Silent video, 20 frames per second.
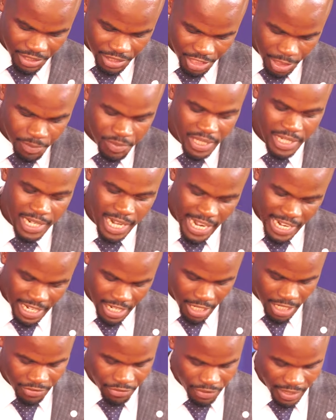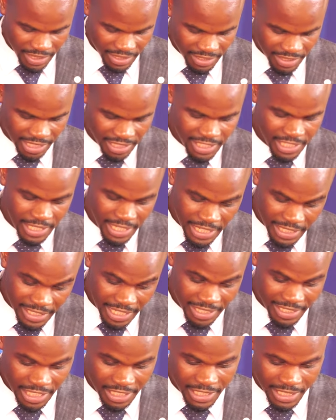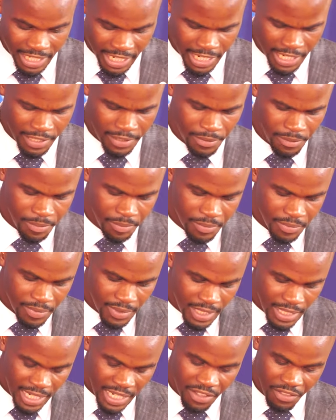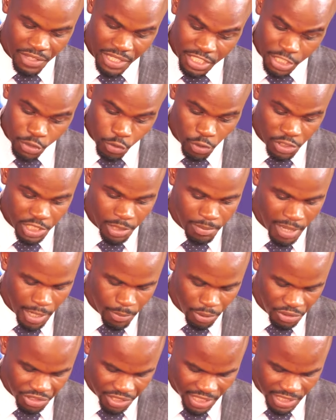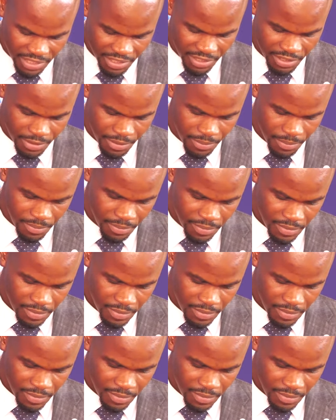chapter 9 and verse 8 and 9. And this is what the Bible says.